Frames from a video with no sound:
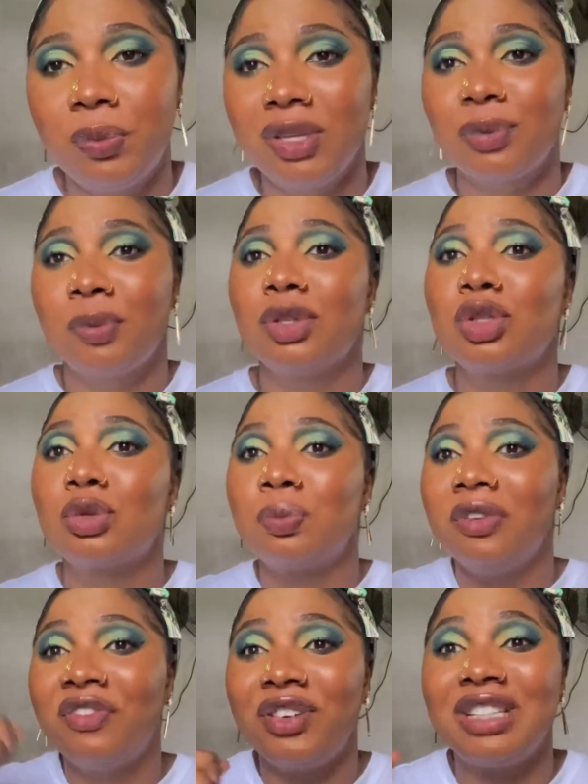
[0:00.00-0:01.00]
It's supposed to
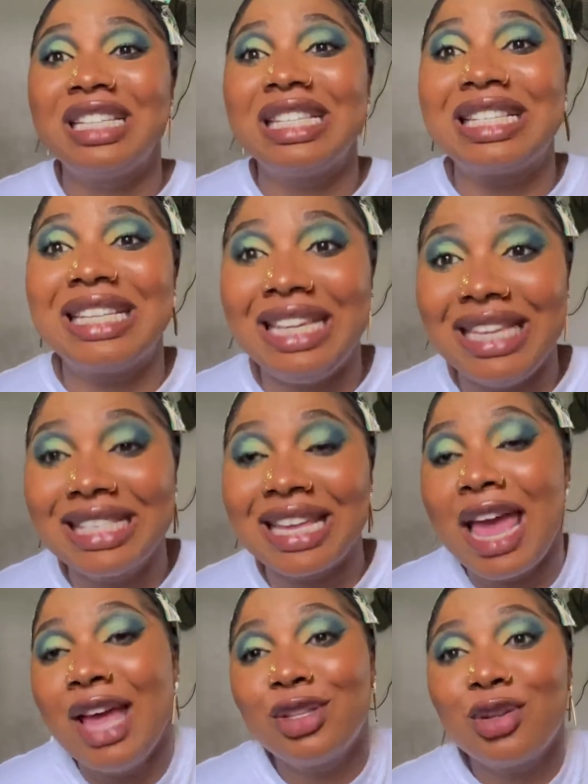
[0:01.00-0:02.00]
be for the teeth,
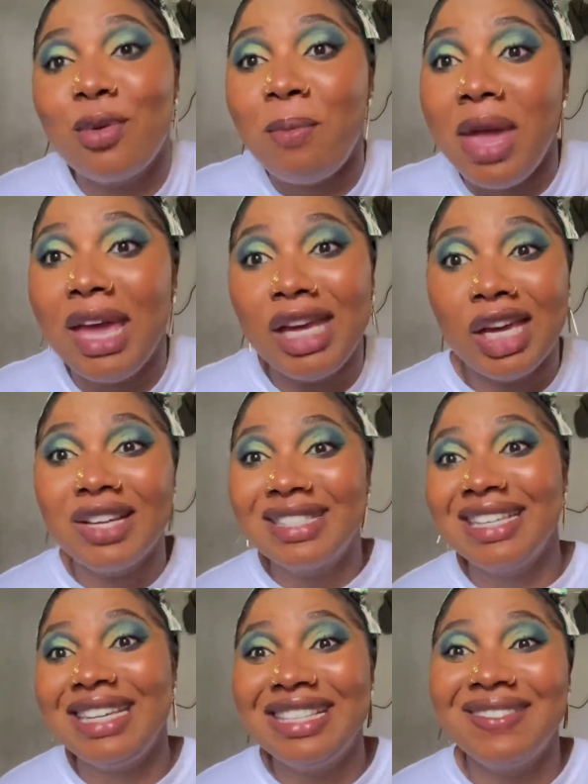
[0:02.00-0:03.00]
to make your
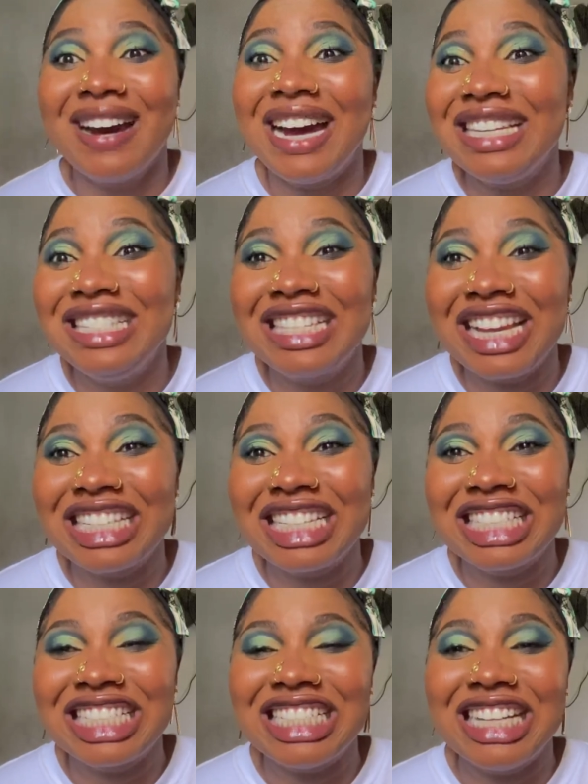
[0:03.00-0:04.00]
teeth white,
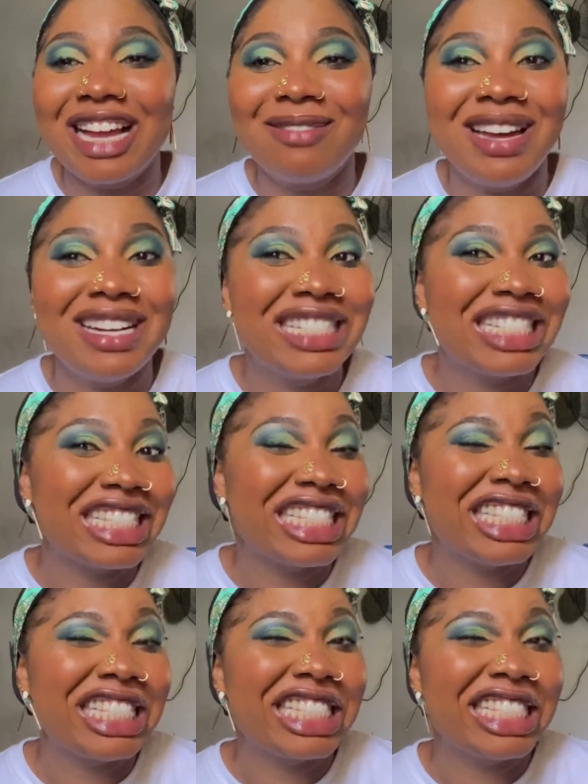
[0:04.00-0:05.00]
like when
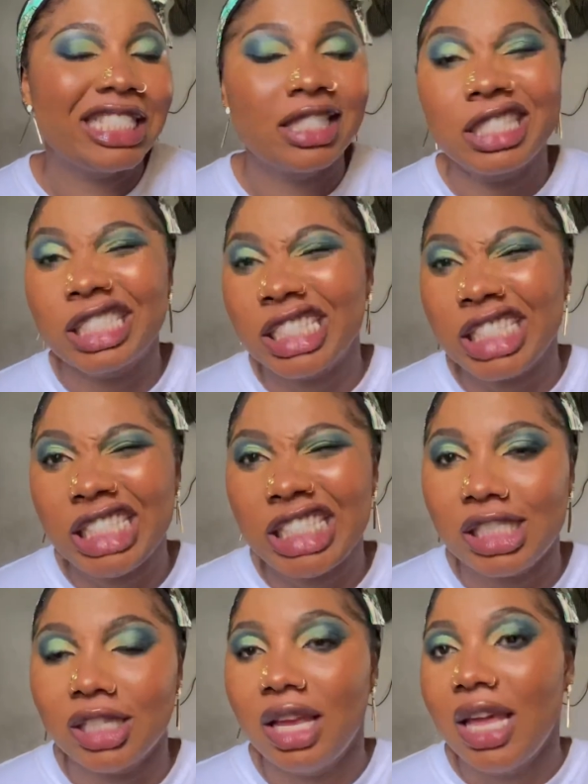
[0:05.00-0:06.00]

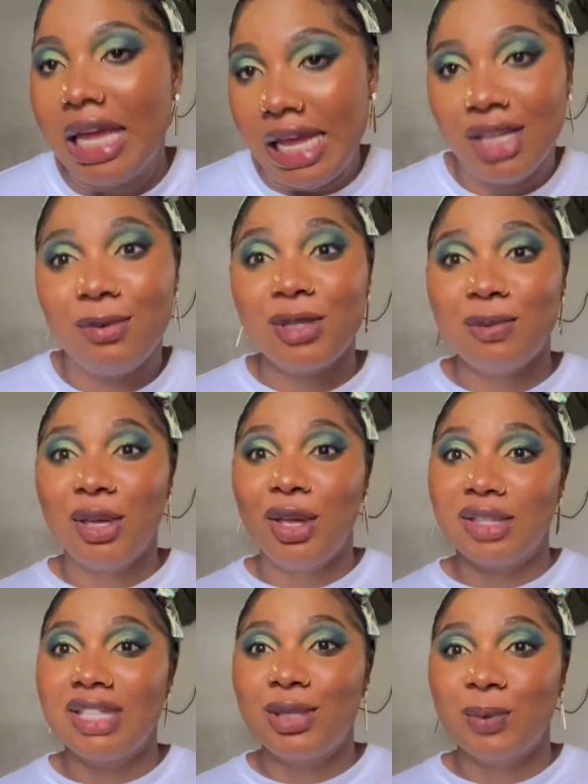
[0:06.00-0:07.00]
it's supposed to make
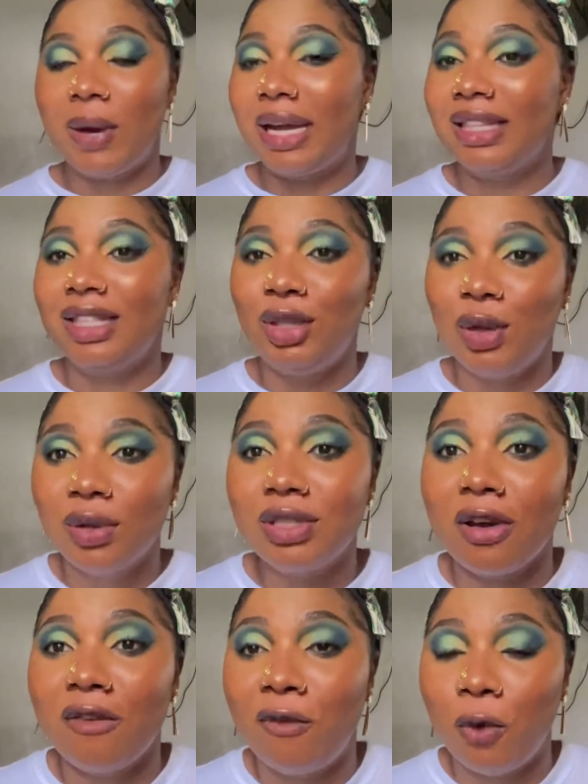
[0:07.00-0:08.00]
your teeth white,
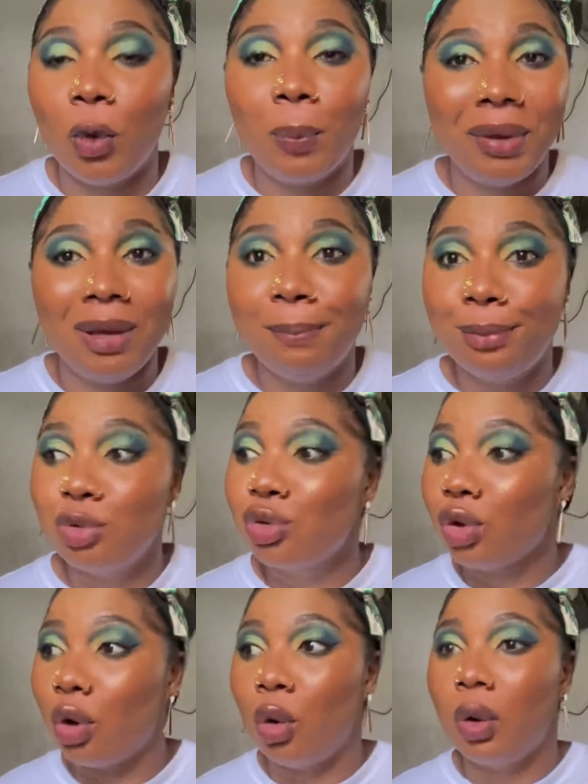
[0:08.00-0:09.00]
not for pimples
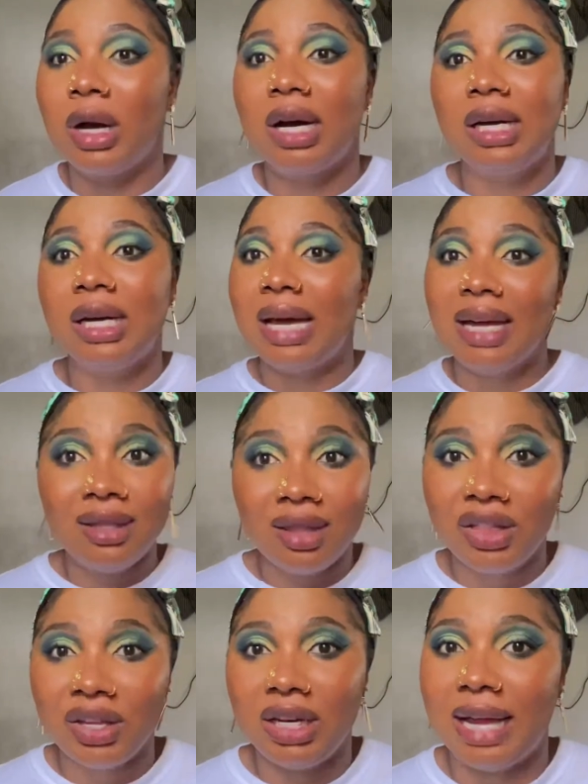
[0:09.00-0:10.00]
or anything.